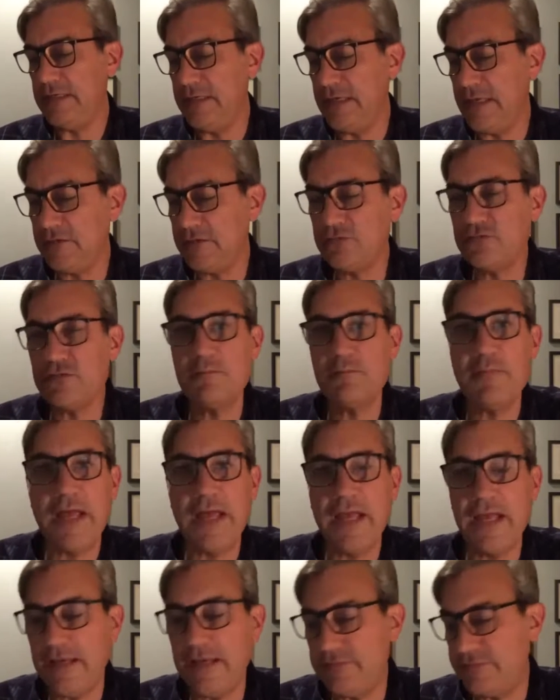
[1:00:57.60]
and extra
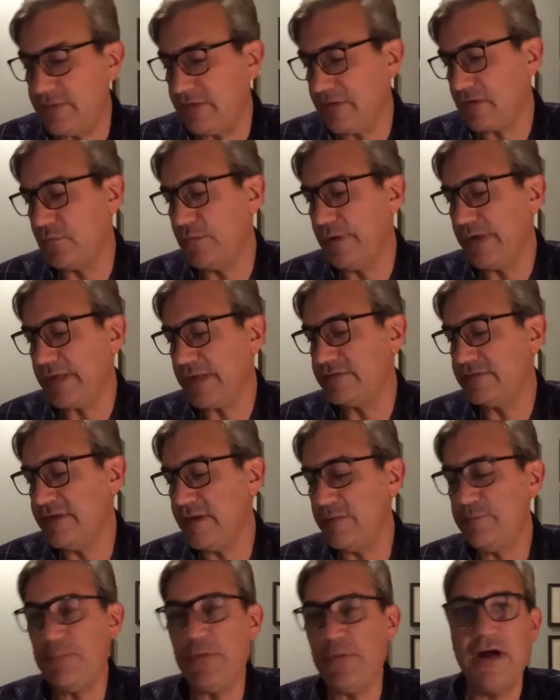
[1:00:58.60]
mags and a quick
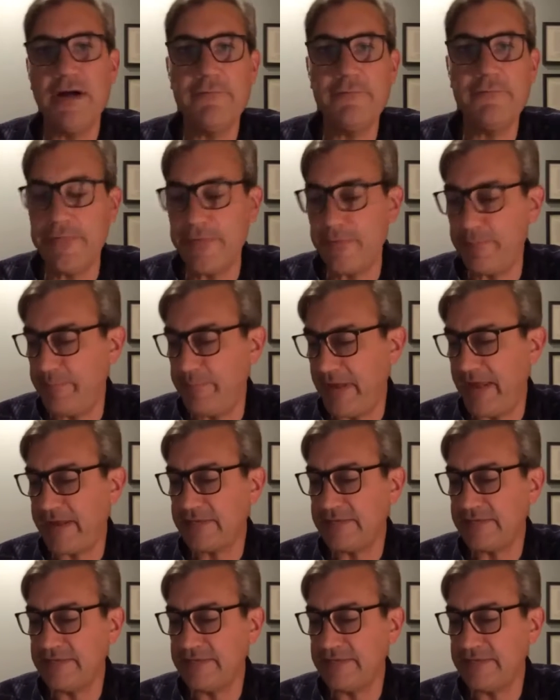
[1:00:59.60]
zip off on the back